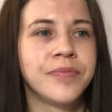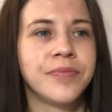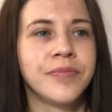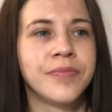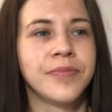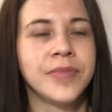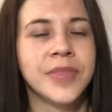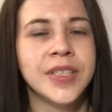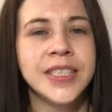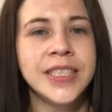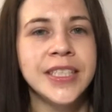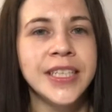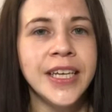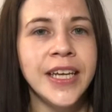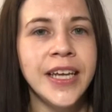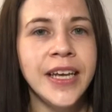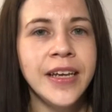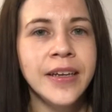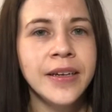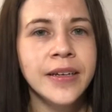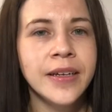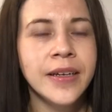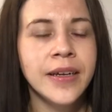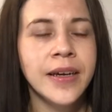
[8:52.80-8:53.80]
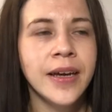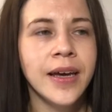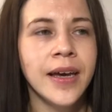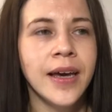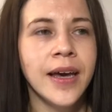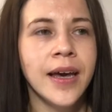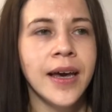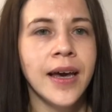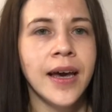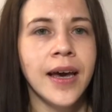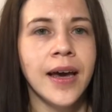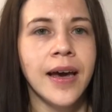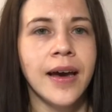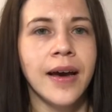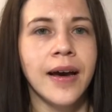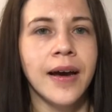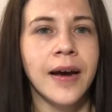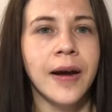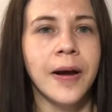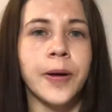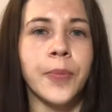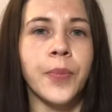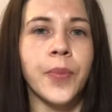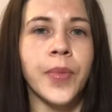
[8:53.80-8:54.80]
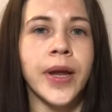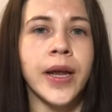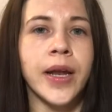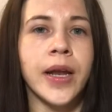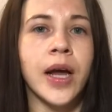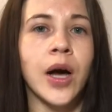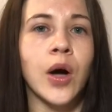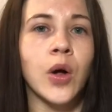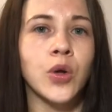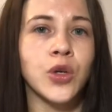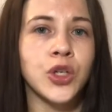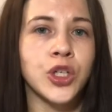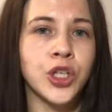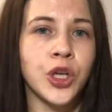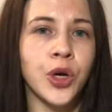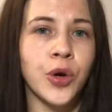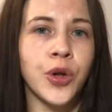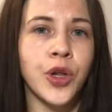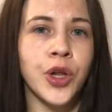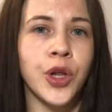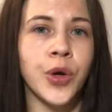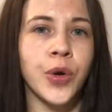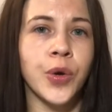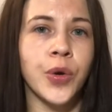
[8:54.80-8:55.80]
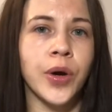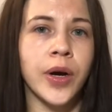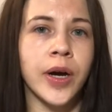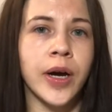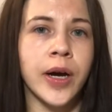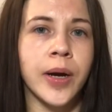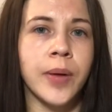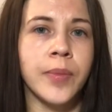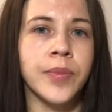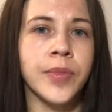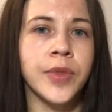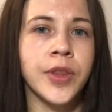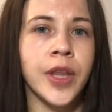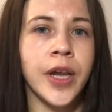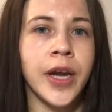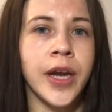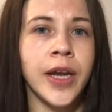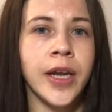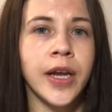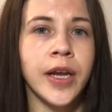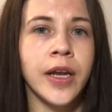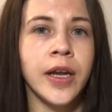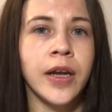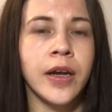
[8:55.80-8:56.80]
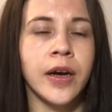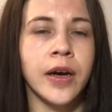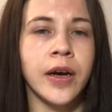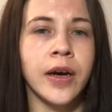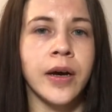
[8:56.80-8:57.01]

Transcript: seed. And I'll show you three